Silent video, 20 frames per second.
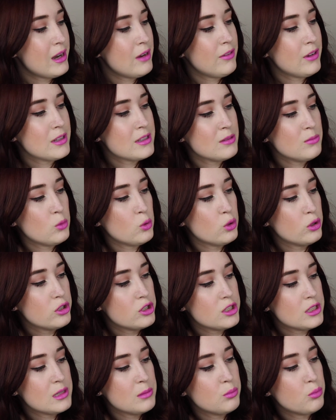You've got some
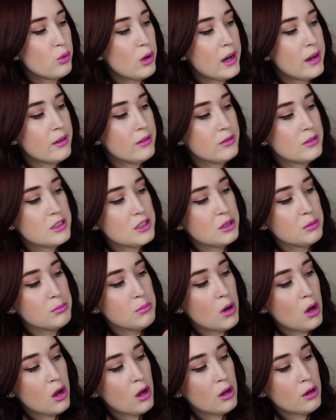oranges, some browns, your
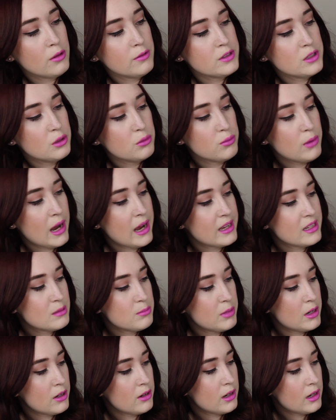mauves, your
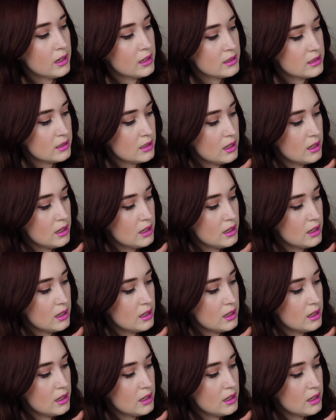raspberries,